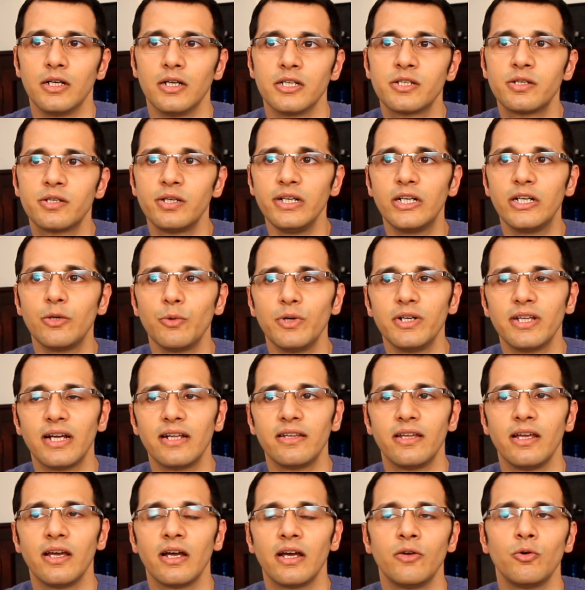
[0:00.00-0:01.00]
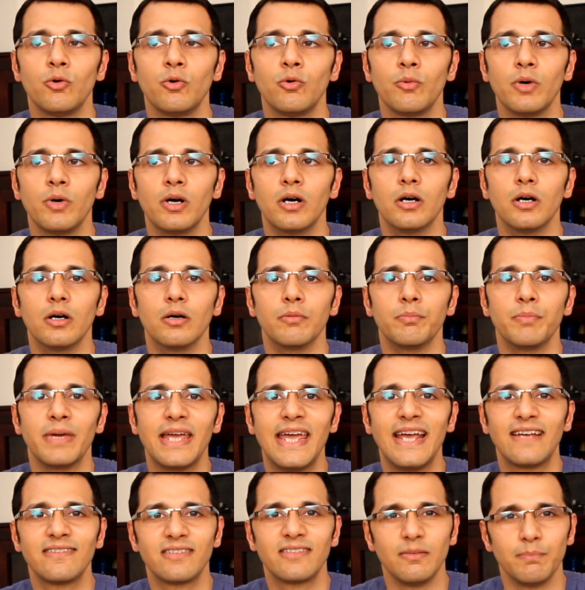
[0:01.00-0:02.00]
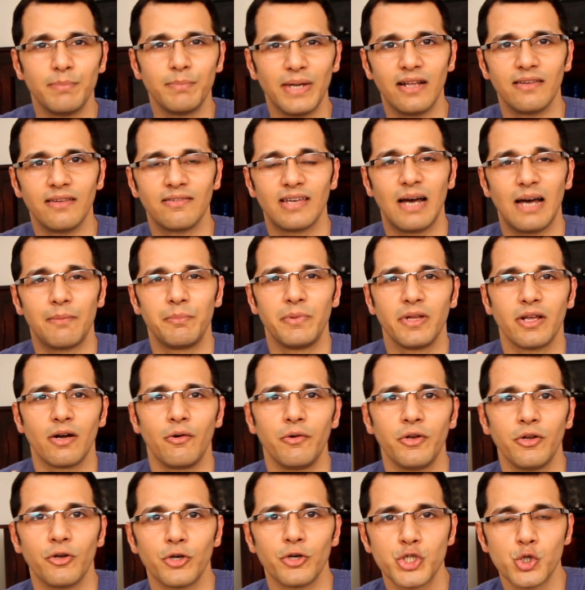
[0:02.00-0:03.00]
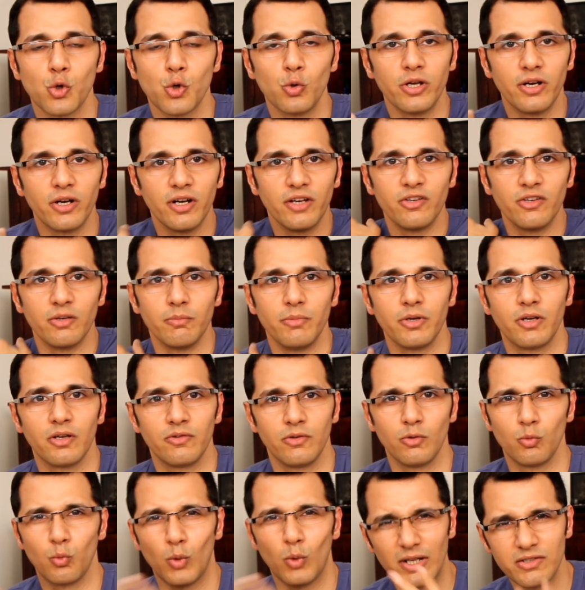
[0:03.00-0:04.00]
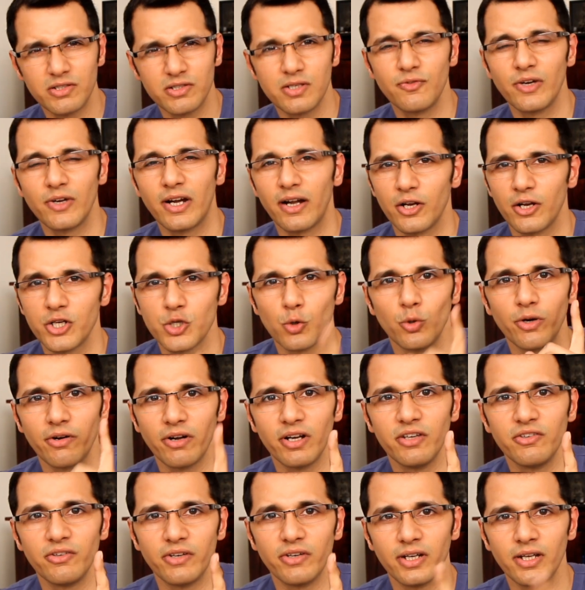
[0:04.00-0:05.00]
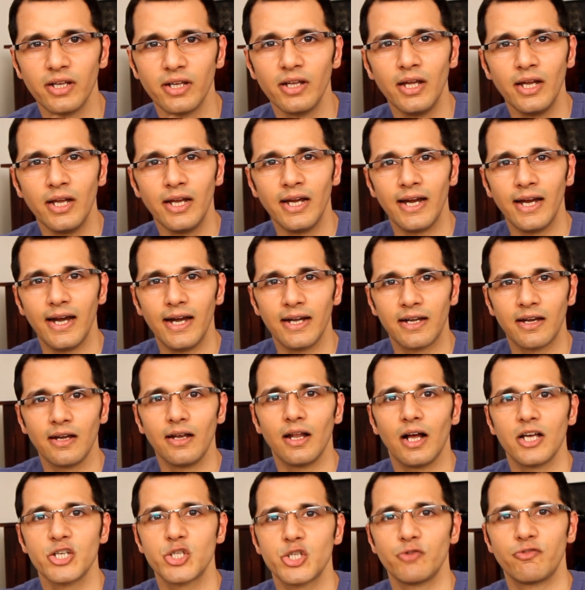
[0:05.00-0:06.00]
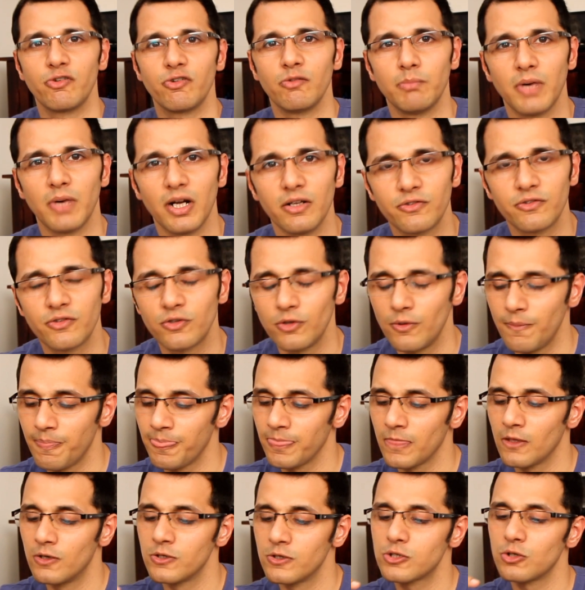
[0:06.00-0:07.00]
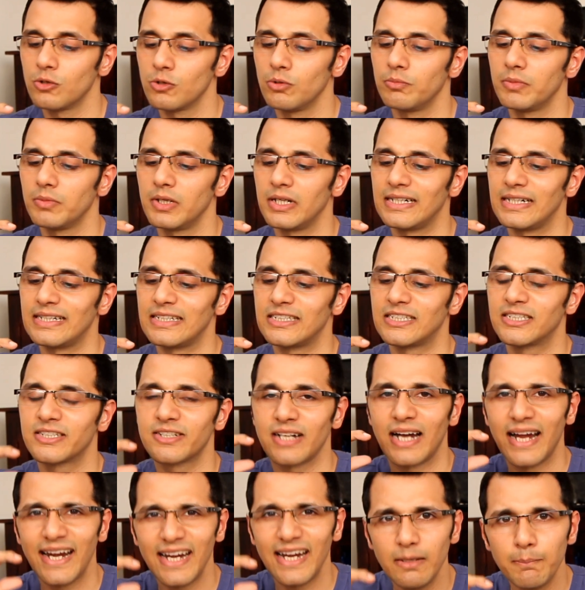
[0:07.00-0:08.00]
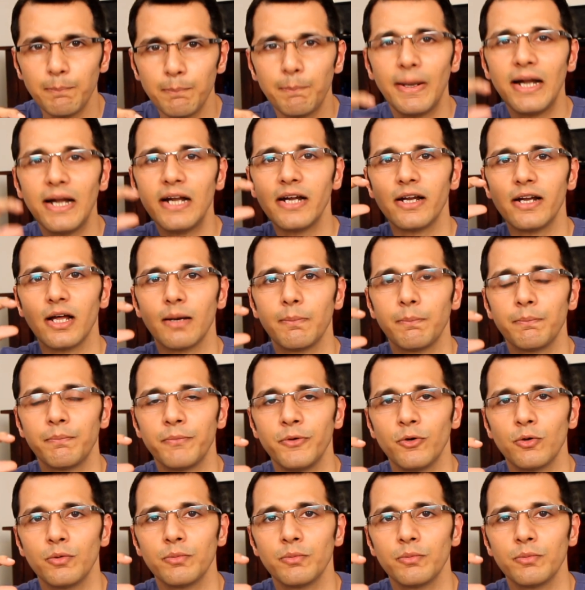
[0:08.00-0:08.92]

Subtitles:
See to it that there are no aches and pains happening around your shoulder region, because once if you get a shoulder injury, it can last you for months. So try and build it up,